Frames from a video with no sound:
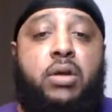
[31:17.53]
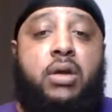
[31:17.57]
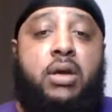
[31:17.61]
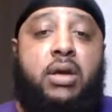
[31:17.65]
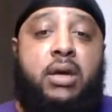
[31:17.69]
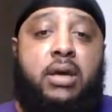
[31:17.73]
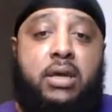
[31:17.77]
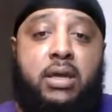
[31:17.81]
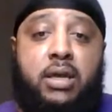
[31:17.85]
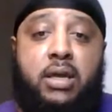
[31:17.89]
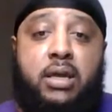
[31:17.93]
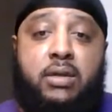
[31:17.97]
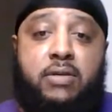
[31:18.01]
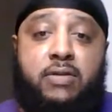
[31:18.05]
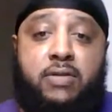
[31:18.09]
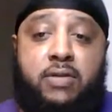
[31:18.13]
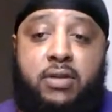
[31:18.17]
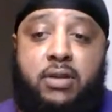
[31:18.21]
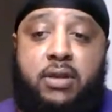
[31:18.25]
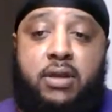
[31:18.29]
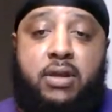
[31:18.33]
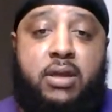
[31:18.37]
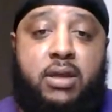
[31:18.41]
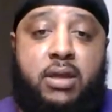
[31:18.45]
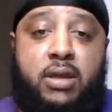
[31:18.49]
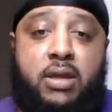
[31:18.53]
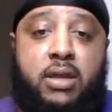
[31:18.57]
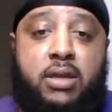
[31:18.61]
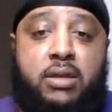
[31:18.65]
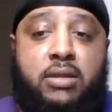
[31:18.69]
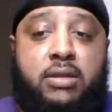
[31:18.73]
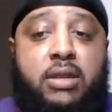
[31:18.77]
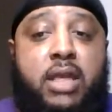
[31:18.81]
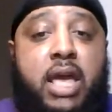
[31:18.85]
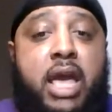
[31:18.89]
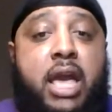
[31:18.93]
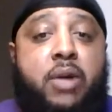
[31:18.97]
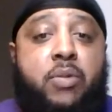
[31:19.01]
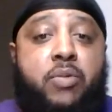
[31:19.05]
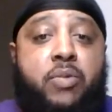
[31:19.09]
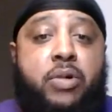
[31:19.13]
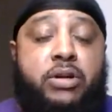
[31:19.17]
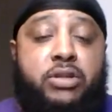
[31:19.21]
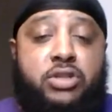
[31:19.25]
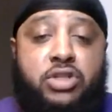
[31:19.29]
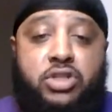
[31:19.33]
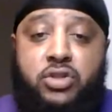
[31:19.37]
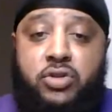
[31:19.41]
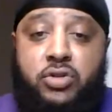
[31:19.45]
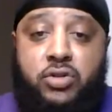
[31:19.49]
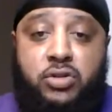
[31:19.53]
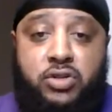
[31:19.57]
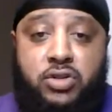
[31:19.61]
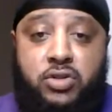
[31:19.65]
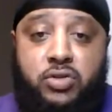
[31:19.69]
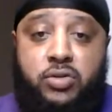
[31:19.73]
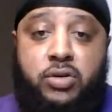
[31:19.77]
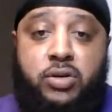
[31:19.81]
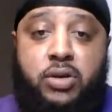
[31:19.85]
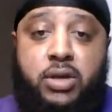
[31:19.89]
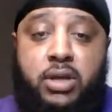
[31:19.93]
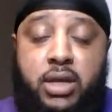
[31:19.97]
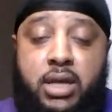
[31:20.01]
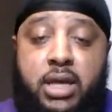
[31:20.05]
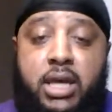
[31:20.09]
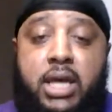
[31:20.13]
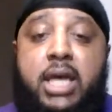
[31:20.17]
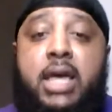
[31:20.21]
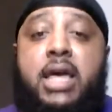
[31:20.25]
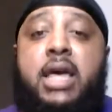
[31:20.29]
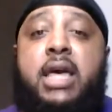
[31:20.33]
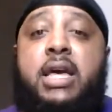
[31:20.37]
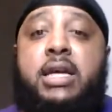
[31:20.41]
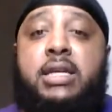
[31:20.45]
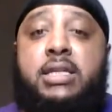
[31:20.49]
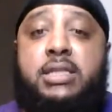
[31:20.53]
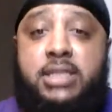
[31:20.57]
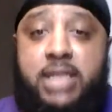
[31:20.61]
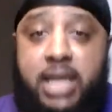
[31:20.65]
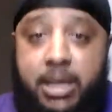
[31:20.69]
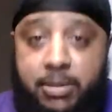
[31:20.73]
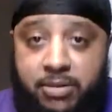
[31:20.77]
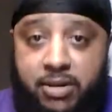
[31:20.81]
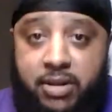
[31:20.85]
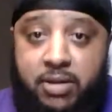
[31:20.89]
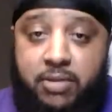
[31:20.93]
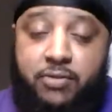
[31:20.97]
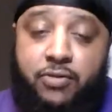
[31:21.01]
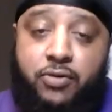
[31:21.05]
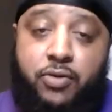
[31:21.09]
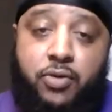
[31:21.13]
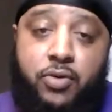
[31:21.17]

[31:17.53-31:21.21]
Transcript: Because they want you to accept them